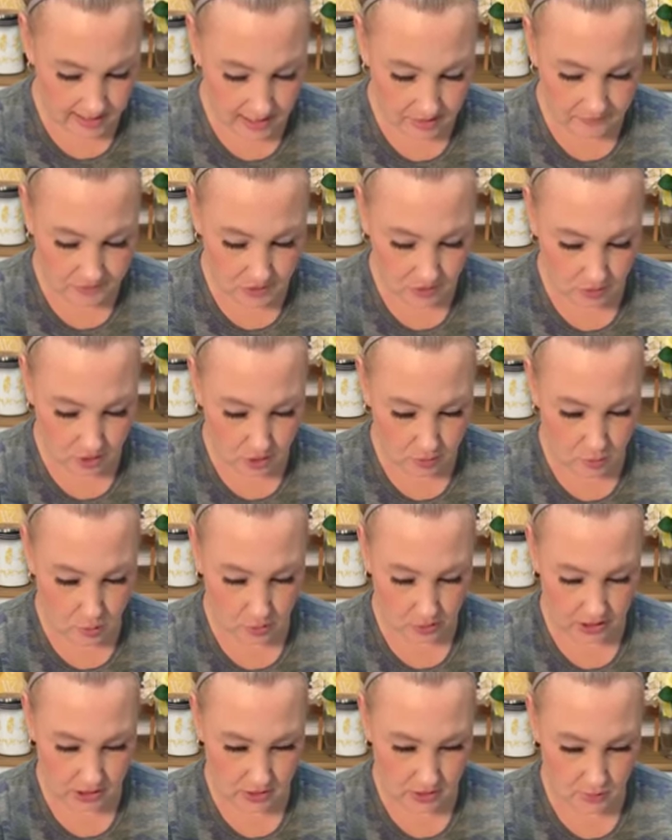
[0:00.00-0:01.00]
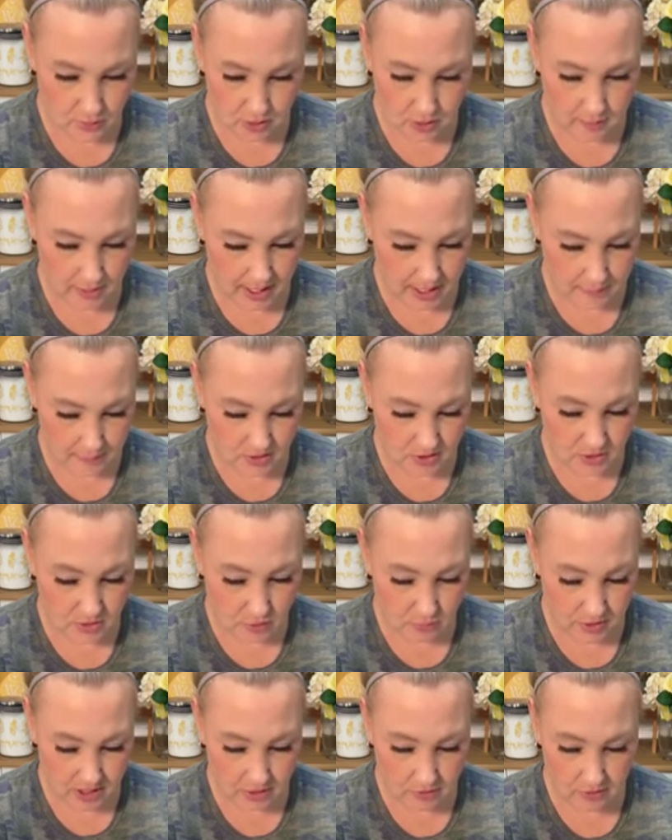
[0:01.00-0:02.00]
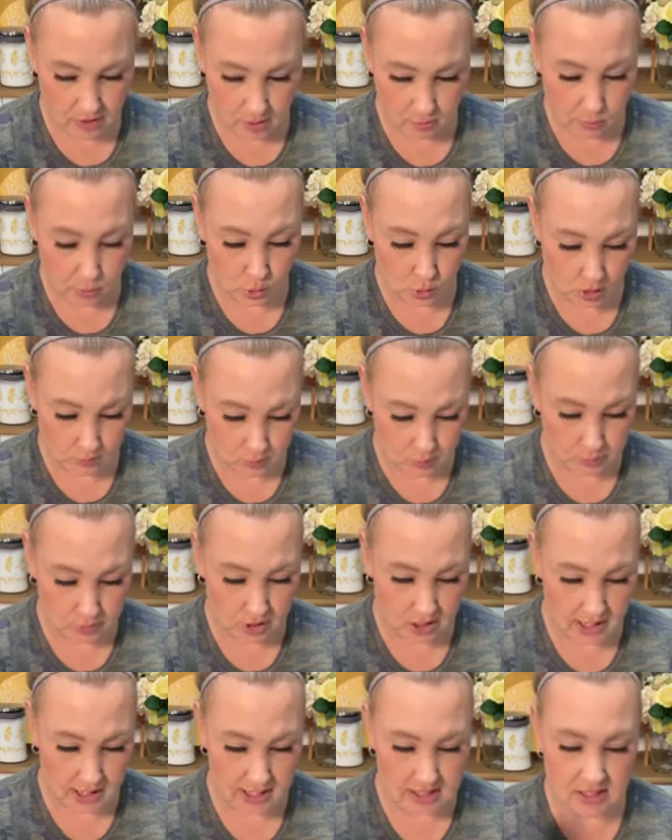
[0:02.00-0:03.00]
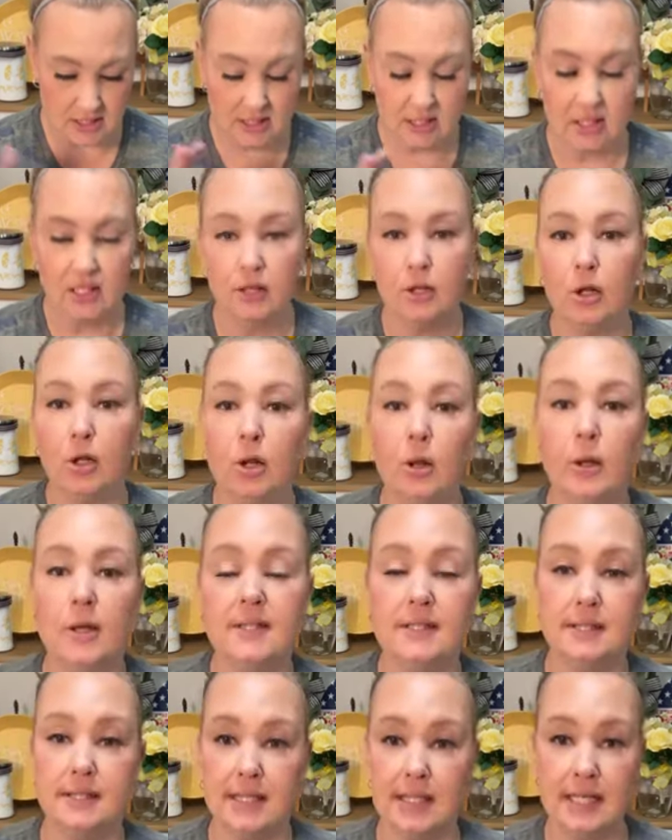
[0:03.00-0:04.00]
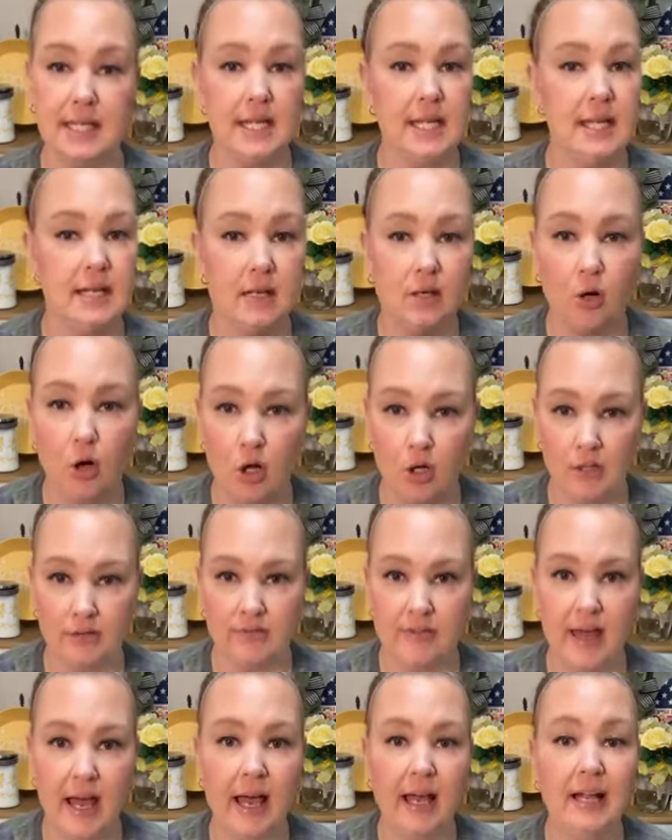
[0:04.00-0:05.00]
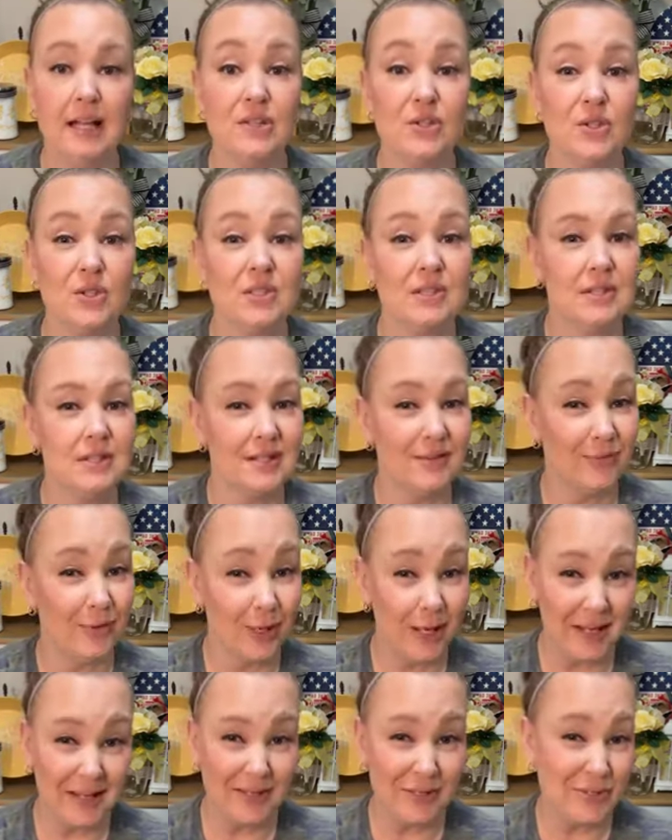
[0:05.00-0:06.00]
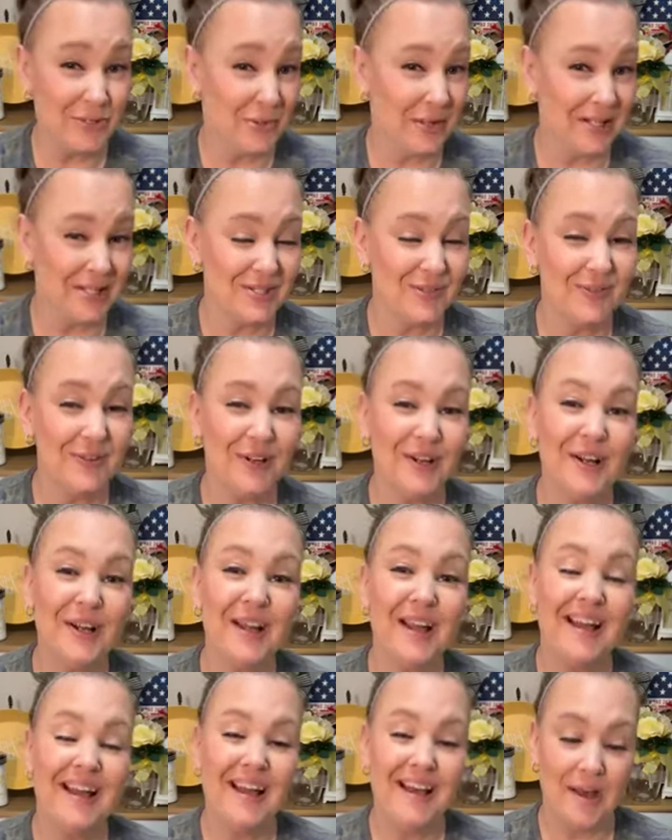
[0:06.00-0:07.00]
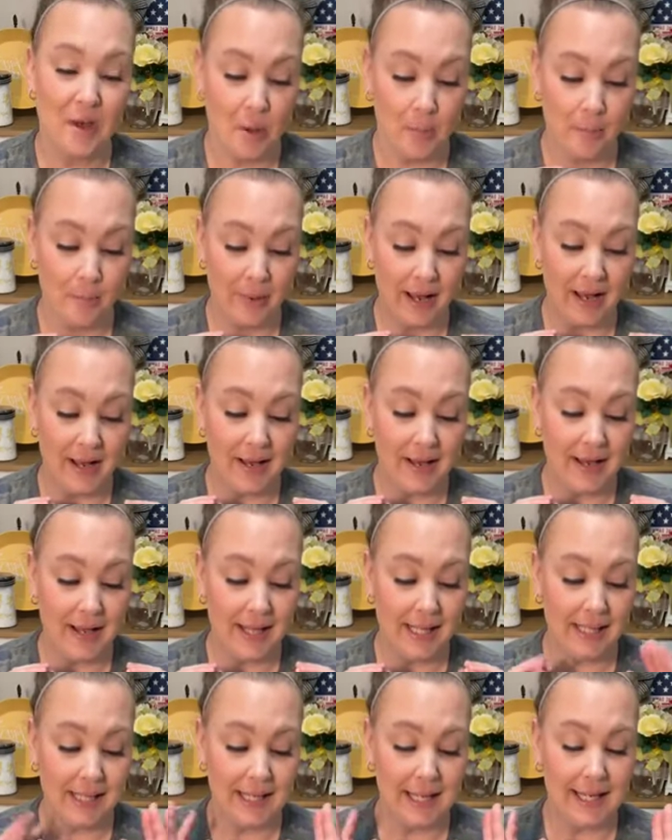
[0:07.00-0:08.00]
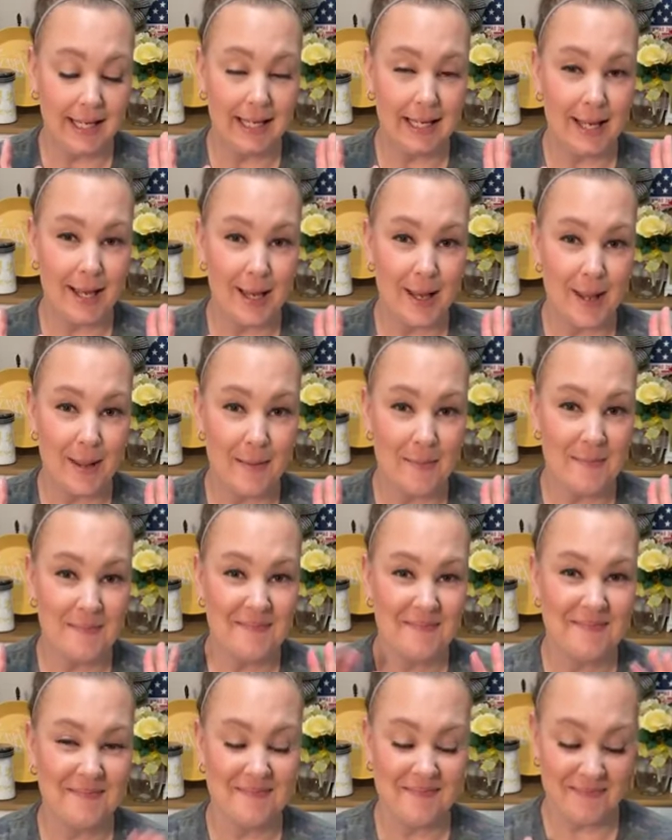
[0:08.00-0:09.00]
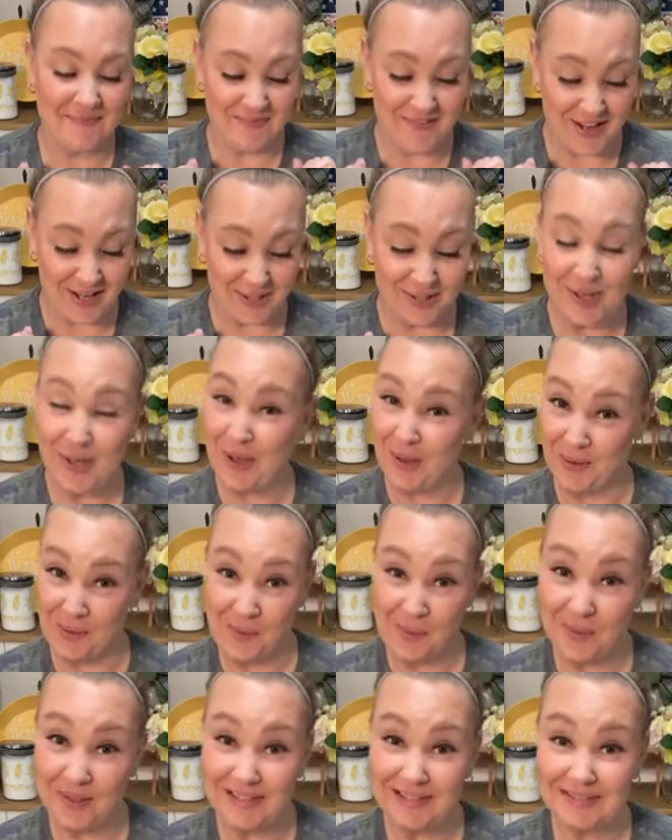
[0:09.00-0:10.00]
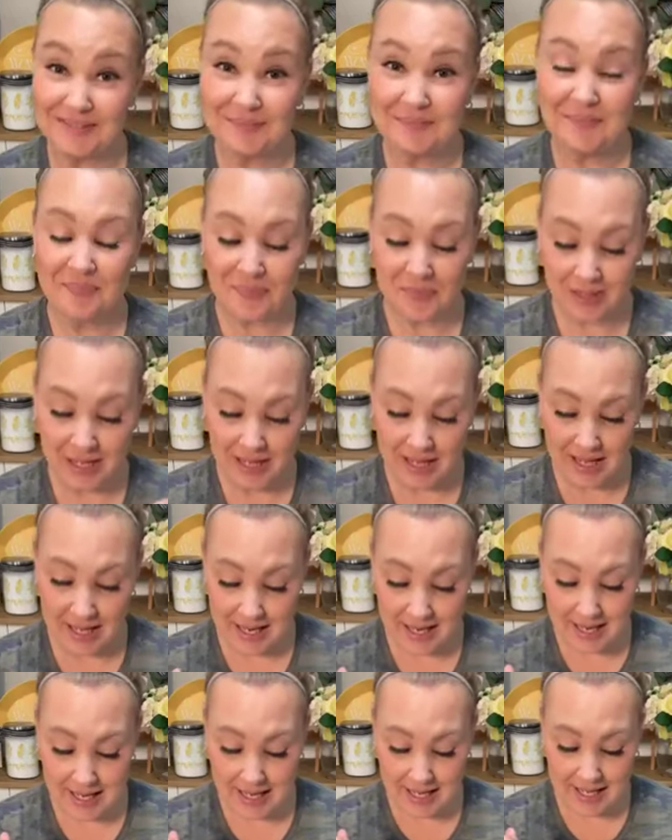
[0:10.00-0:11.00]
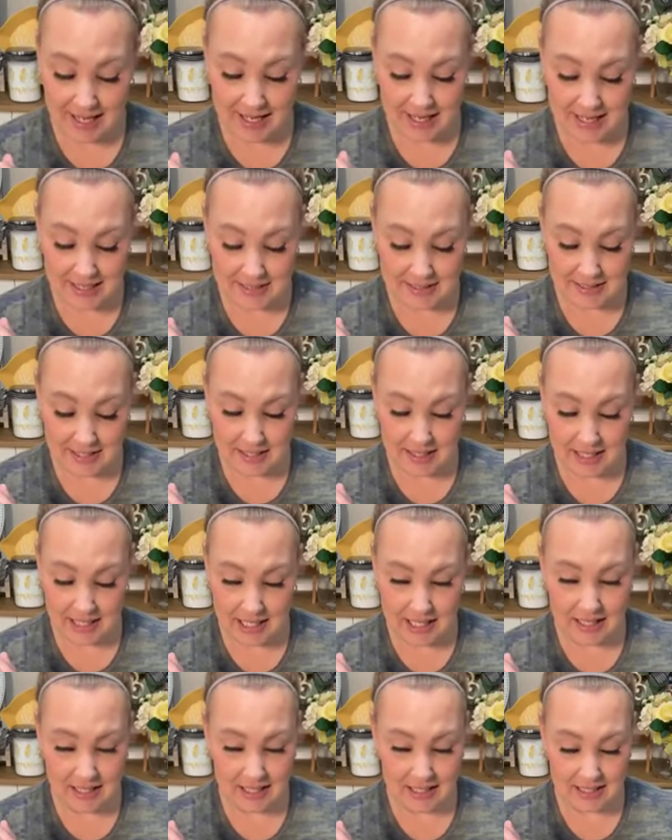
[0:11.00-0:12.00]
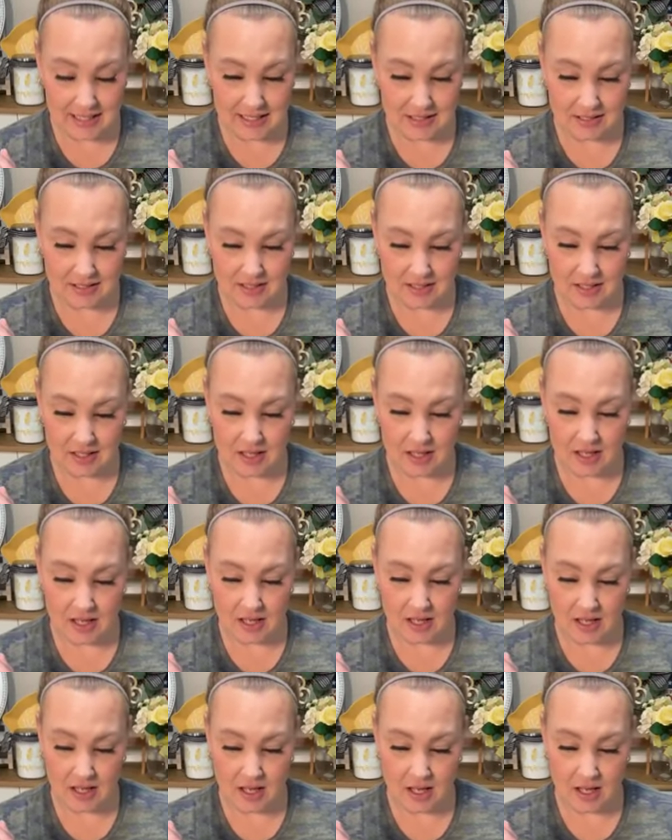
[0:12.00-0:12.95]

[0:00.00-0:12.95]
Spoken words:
I have to look more into them. I'm assuming they're probably still sticky and all of that. It's just a different kind of transfer by like Van Gogh. And it is